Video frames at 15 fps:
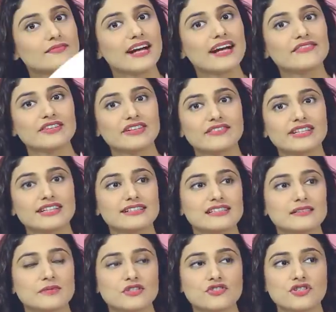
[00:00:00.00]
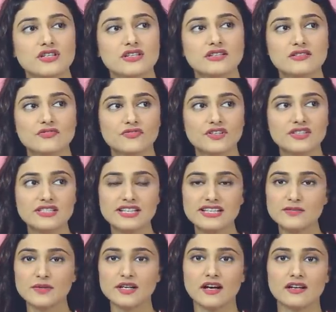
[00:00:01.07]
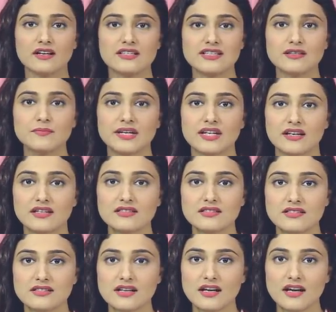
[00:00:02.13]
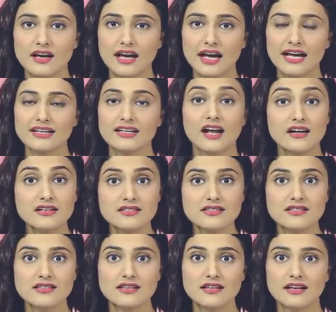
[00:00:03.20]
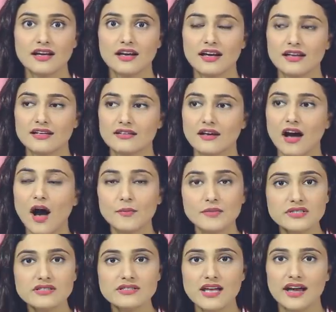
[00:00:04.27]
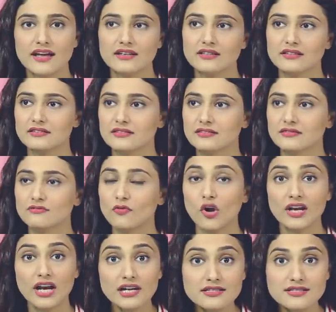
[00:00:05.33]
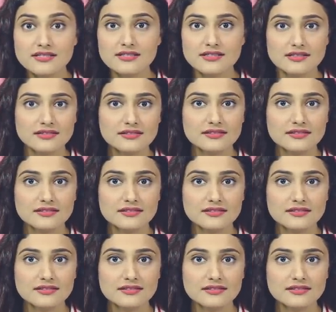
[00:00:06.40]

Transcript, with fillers: my favorite healthy munchie is first thing is bananas and peanuts and nuts and almonds and uh, walnuts.